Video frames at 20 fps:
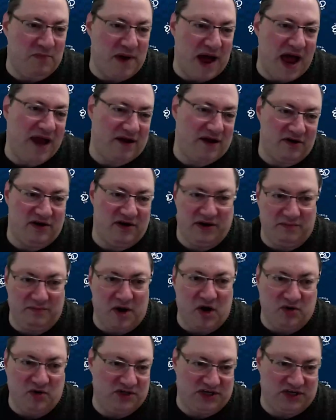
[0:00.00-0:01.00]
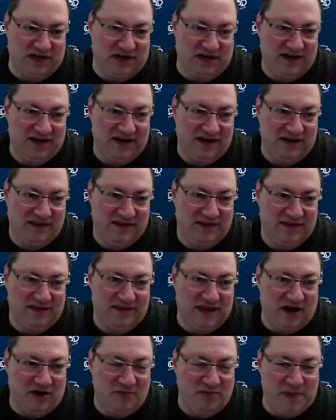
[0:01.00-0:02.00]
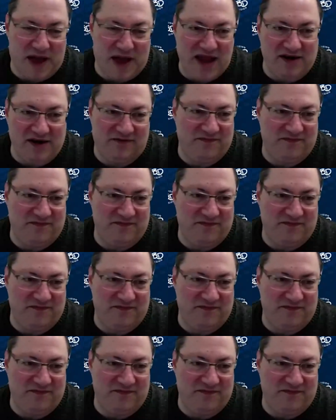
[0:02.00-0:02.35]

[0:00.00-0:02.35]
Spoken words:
buy on emotion. They don't buy